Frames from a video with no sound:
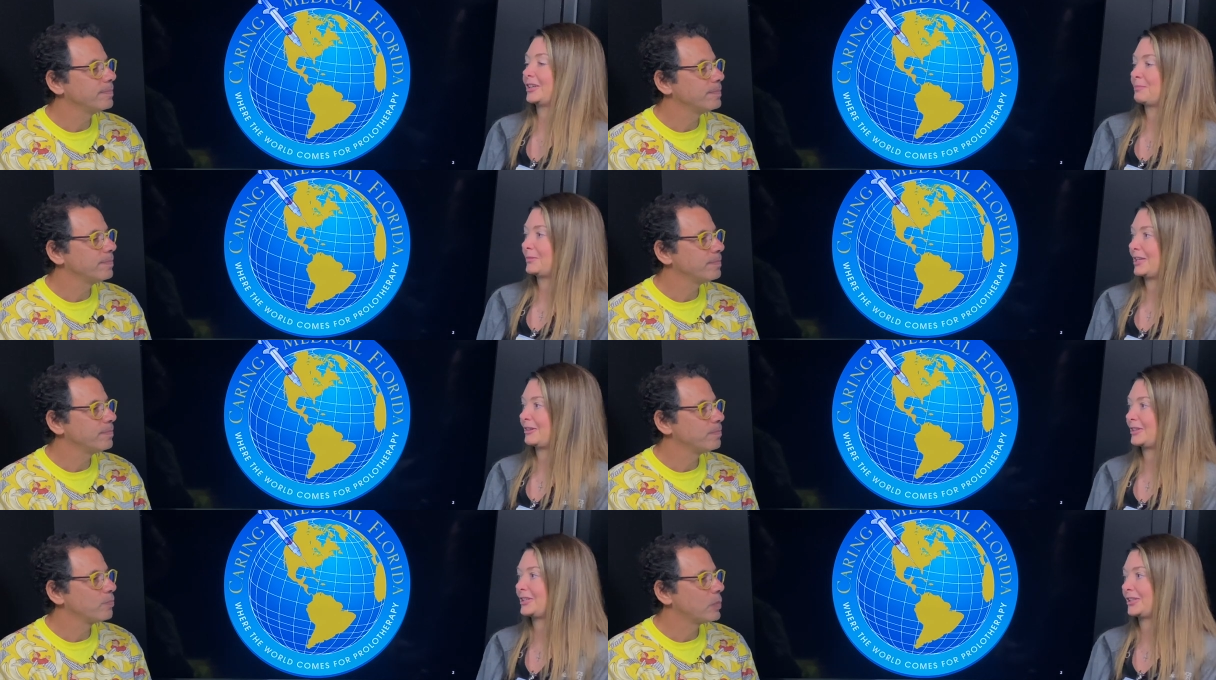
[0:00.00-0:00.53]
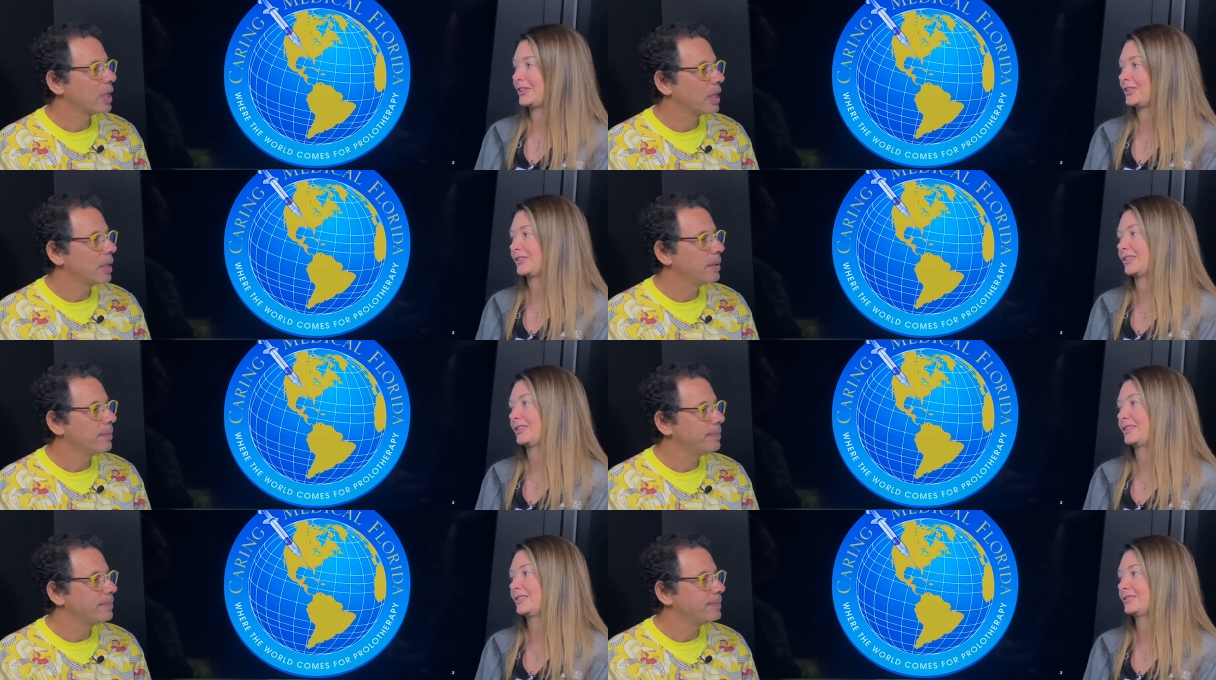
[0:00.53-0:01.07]
Speaker 1: come down
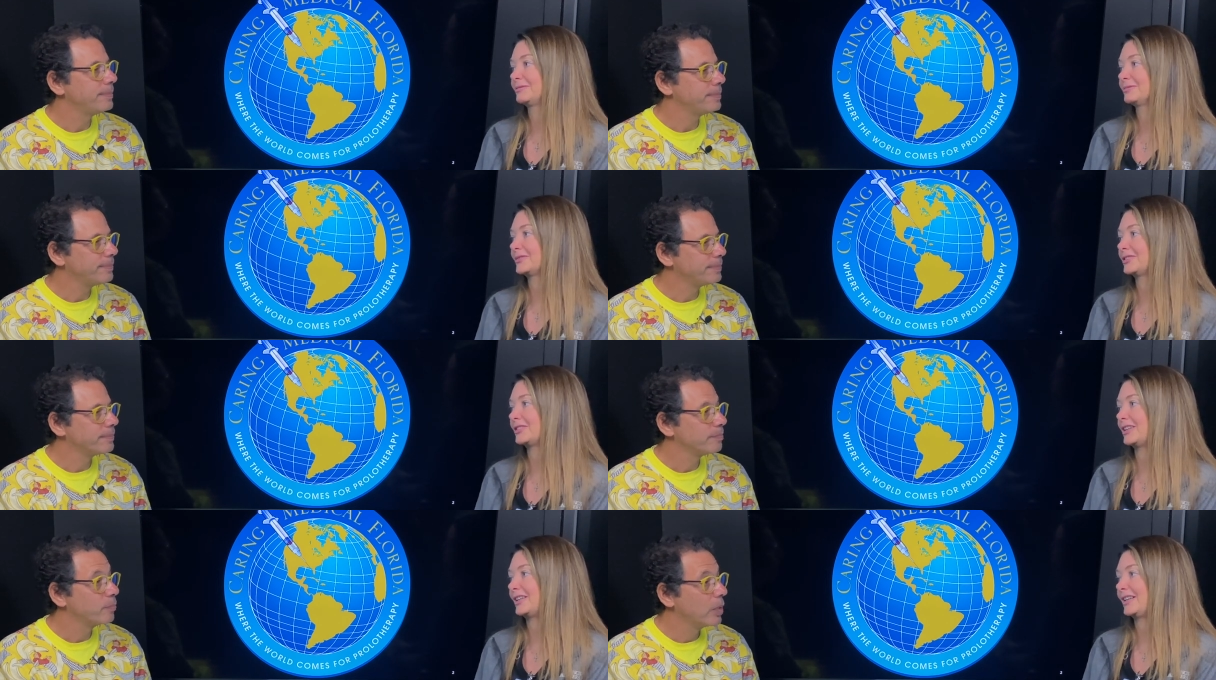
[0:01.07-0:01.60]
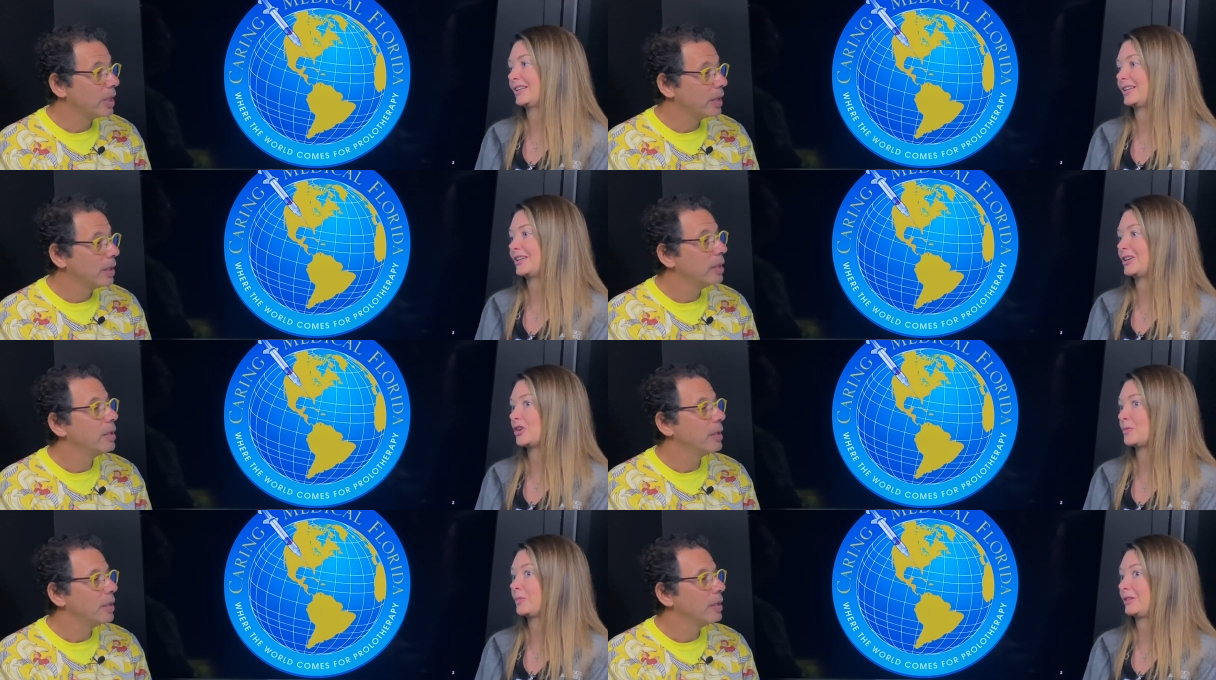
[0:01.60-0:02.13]
here and try to get
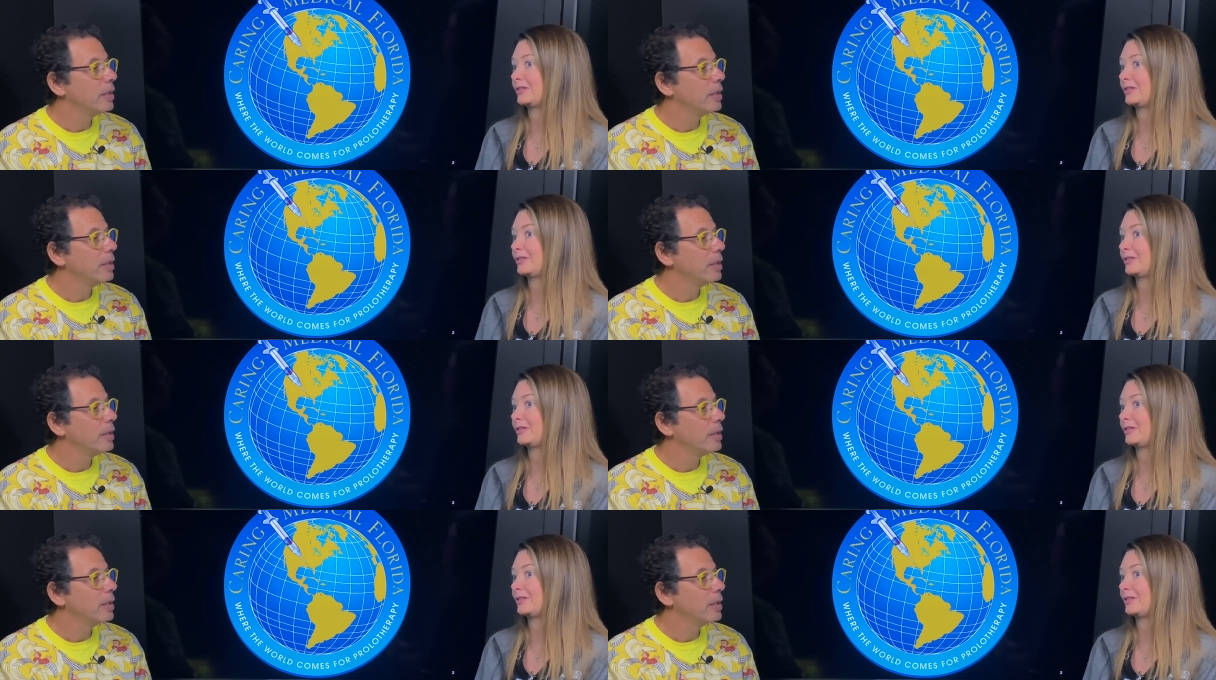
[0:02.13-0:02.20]
help.